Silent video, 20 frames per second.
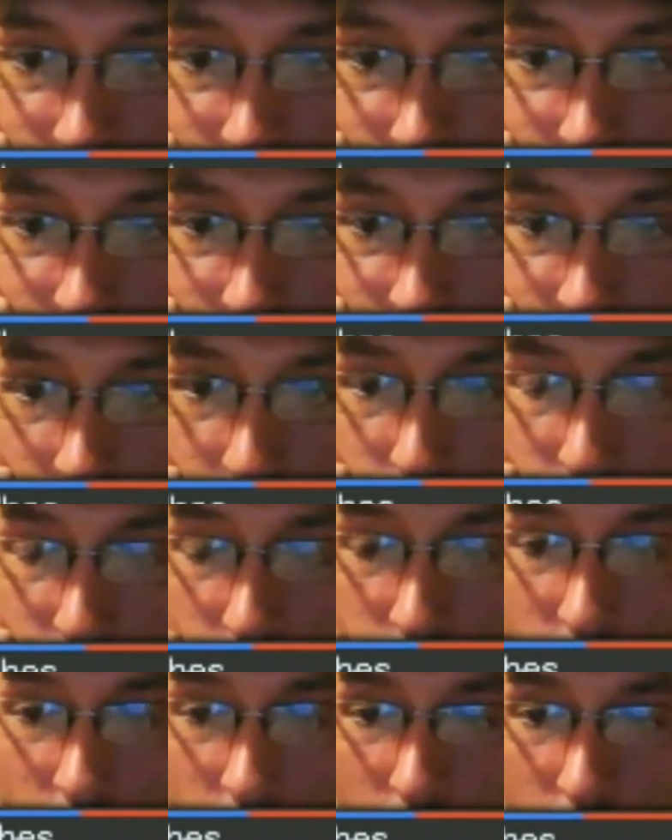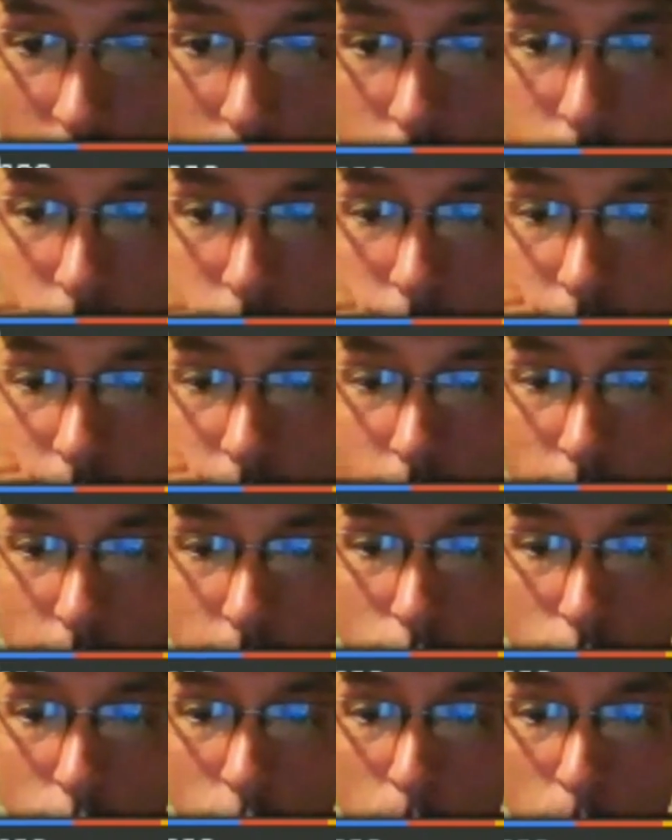you can also check out
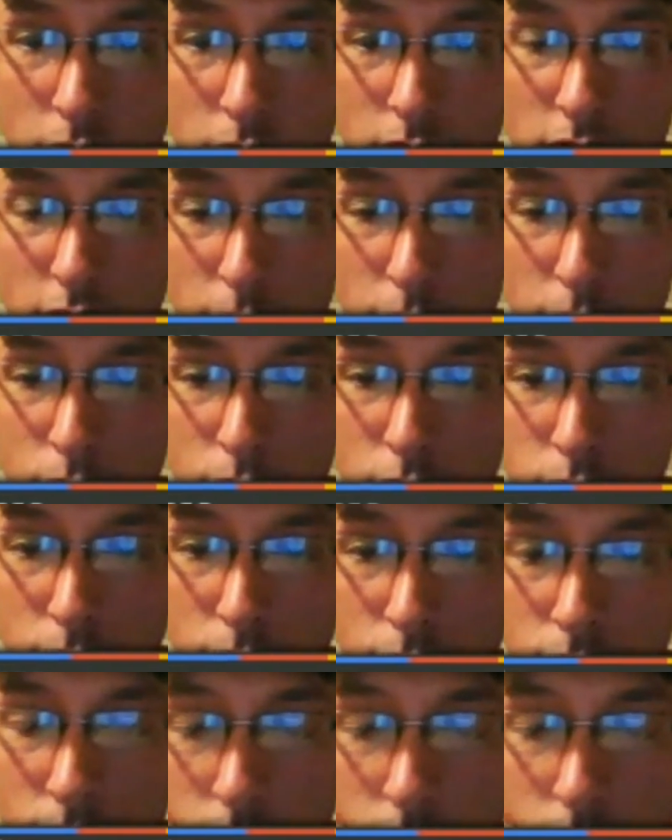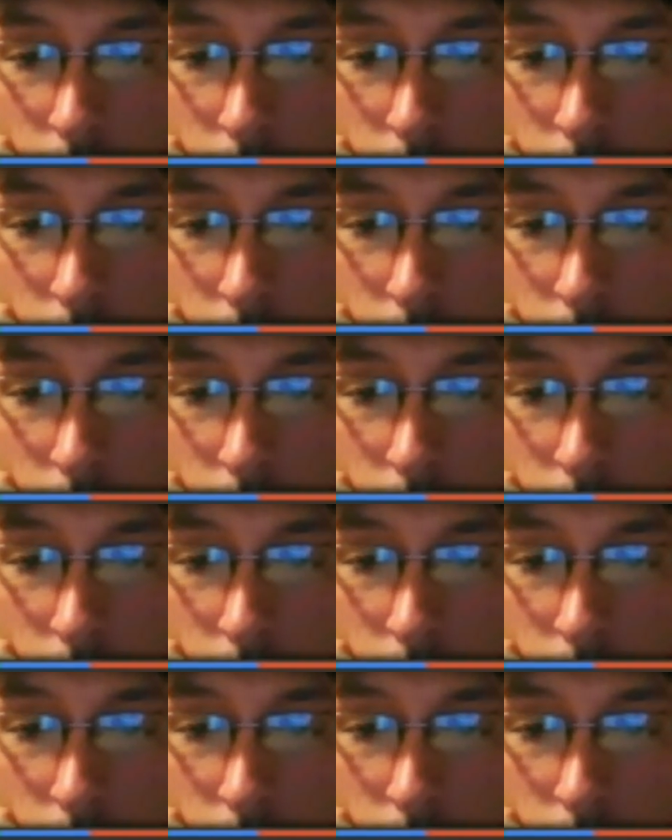Chromebook.reviews,